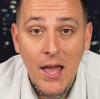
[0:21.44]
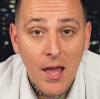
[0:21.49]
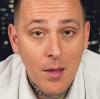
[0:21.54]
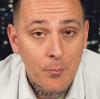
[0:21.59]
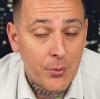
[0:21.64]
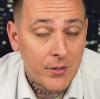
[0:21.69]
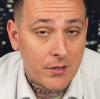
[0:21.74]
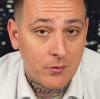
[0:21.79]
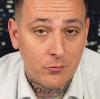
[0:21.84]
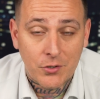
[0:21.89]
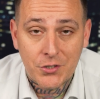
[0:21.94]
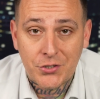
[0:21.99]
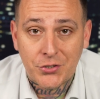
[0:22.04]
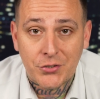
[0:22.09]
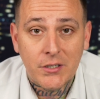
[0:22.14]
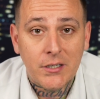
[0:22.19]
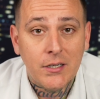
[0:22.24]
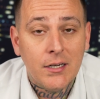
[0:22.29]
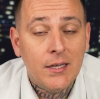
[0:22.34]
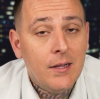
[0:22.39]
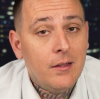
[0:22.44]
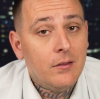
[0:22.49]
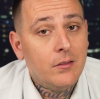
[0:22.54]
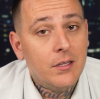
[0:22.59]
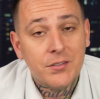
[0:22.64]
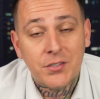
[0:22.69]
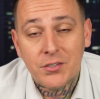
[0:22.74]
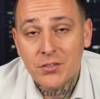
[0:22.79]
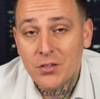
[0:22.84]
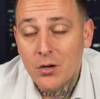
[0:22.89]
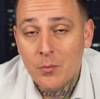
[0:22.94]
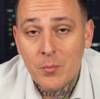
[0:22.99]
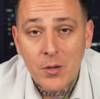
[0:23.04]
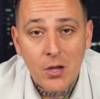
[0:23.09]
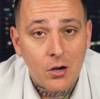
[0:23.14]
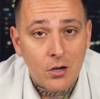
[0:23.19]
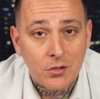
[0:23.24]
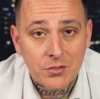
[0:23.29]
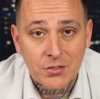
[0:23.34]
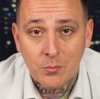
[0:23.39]
epic retreat. This is going to
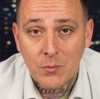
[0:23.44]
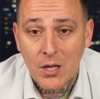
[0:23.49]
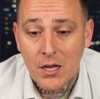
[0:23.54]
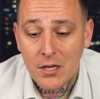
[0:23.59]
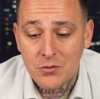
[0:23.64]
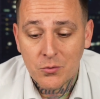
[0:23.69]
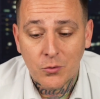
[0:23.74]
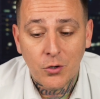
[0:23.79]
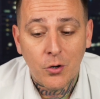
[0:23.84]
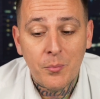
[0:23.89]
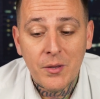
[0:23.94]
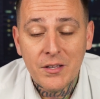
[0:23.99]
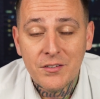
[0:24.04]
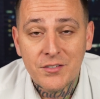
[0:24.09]
be awesome, guys. We're going to